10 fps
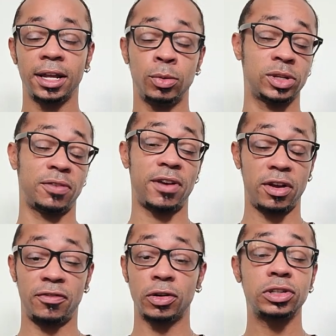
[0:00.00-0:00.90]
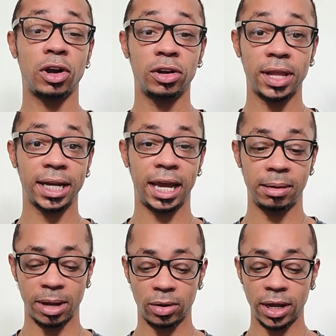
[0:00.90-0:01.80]
It was the very first card that
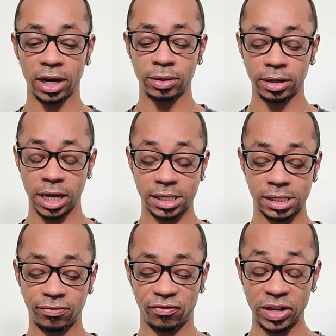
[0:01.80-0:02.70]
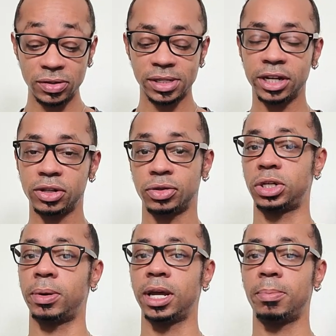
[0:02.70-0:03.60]
came out, and it feels like you're
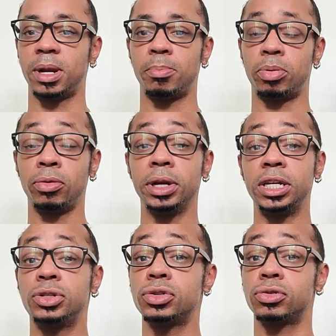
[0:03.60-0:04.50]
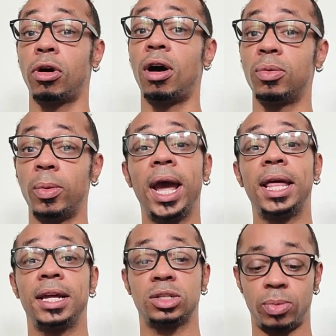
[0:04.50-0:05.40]
showing up in a pretty strong
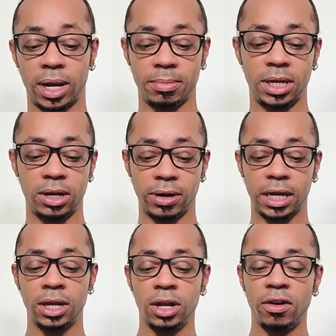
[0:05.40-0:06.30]
way. That's what I'm hearing.